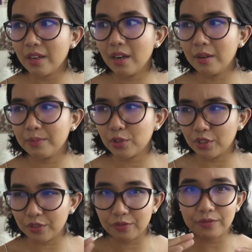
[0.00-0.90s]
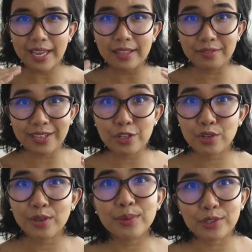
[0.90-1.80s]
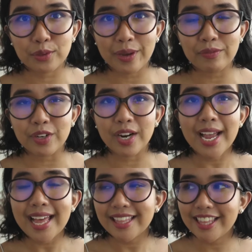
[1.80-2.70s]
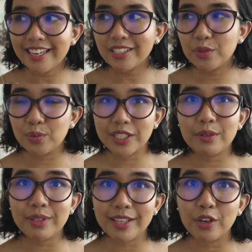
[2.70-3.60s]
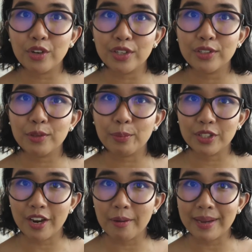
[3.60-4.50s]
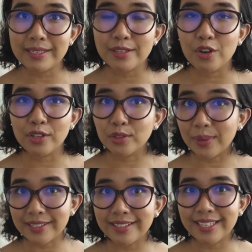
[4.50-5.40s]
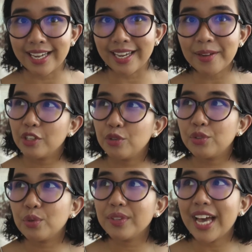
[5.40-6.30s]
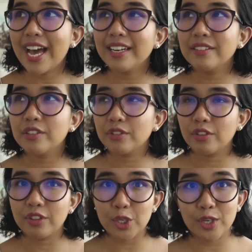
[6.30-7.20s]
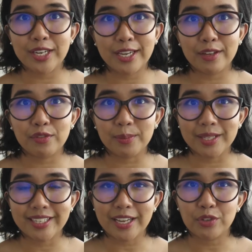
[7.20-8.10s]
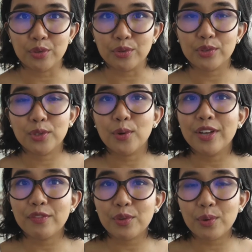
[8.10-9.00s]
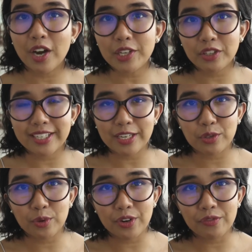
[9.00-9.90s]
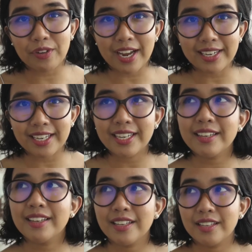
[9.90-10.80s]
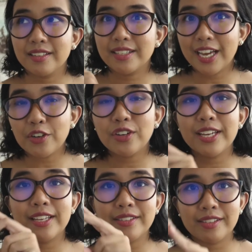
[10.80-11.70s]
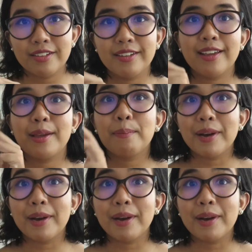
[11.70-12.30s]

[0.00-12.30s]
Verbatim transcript: um, sort of elevation whatsoever, then it's really, really good to put Terramycin on twice a day. You do that until the third day from the tattoo. So if you got your tattoo on a Friday, Saturday, Sunday,